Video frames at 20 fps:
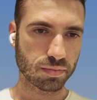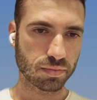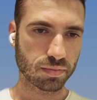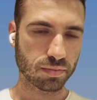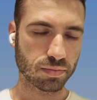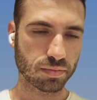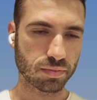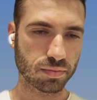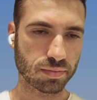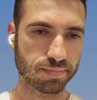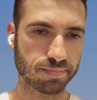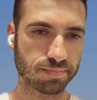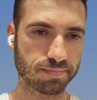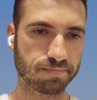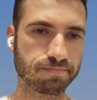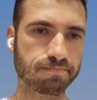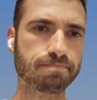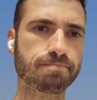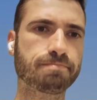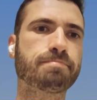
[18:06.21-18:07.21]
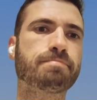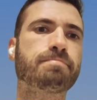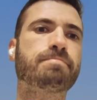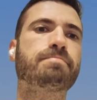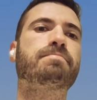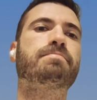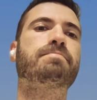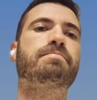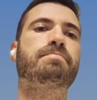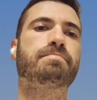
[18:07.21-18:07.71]
you being
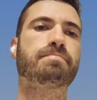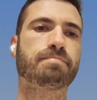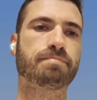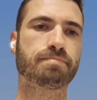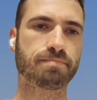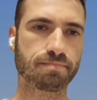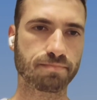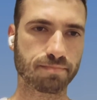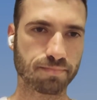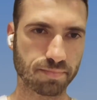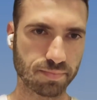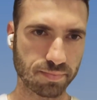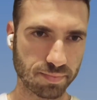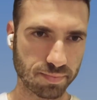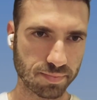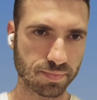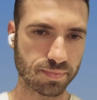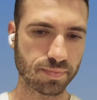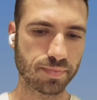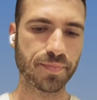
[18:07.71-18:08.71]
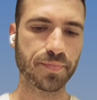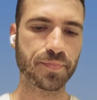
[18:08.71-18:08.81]
able to catch that attack. And